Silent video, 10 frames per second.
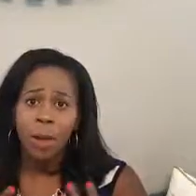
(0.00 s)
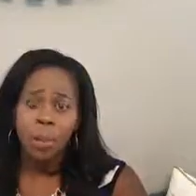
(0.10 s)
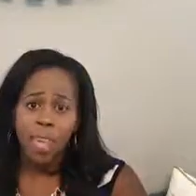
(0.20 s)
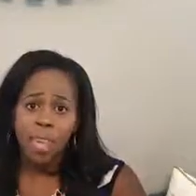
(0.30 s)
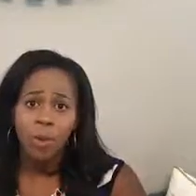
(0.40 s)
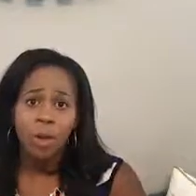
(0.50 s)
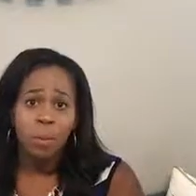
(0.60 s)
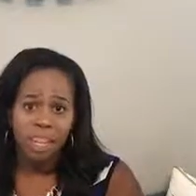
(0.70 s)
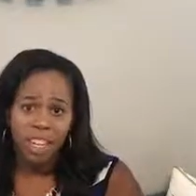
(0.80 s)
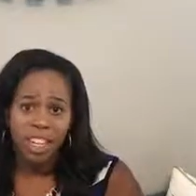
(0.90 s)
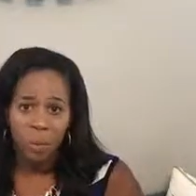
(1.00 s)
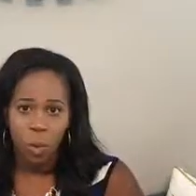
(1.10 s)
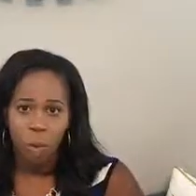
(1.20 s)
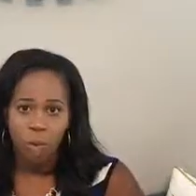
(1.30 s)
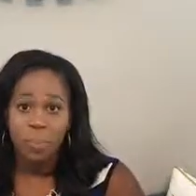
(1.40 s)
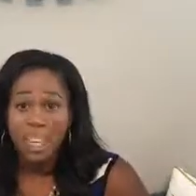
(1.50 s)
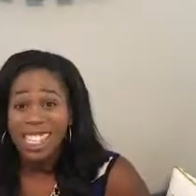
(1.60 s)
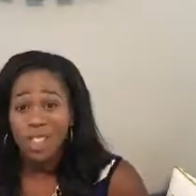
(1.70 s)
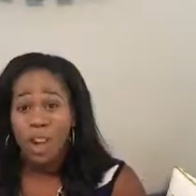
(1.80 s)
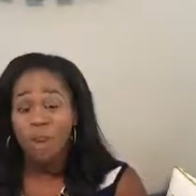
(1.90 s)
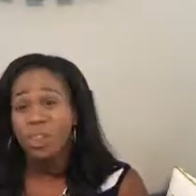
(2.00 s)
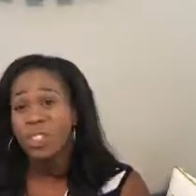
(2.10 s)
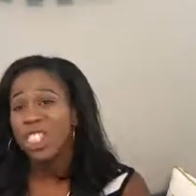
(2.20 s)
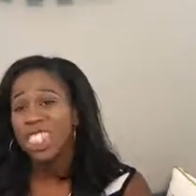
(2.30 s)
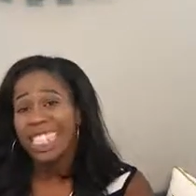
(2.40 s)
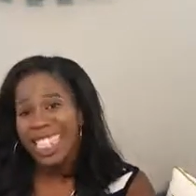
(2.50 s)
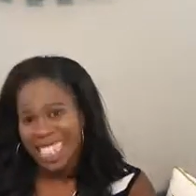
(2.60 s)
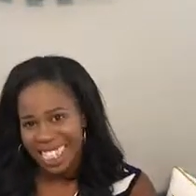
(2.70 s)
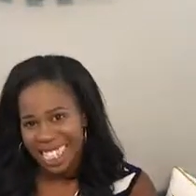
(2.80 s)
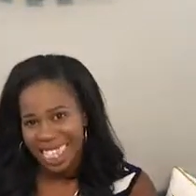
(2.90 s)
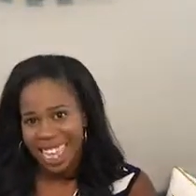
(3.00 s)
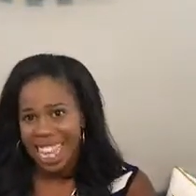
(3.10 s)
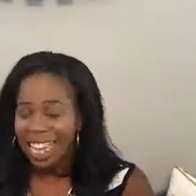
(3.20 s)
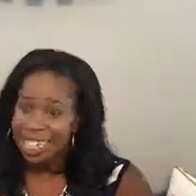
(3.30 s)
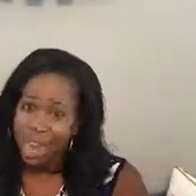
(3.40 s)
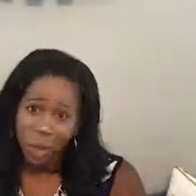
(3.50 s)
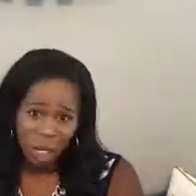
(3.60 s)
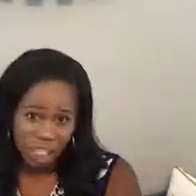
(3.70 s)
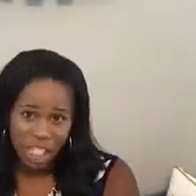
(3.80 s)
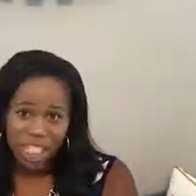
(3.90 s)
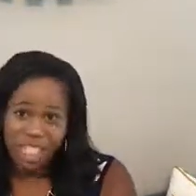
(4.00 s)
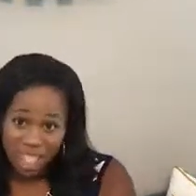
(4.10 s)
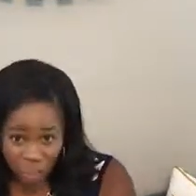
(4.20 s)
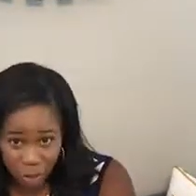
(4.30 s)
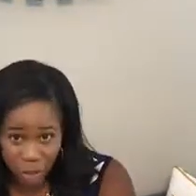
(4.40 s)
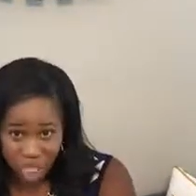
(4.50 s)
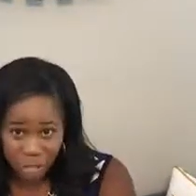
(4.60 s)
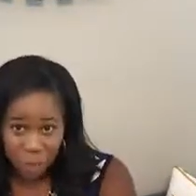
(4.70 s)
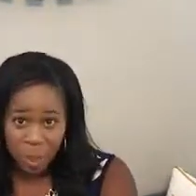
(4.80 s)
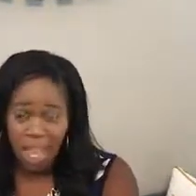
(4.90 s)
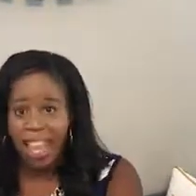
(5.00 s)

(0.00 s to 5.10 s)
man will marry a woman based on who she is, not what she does for him.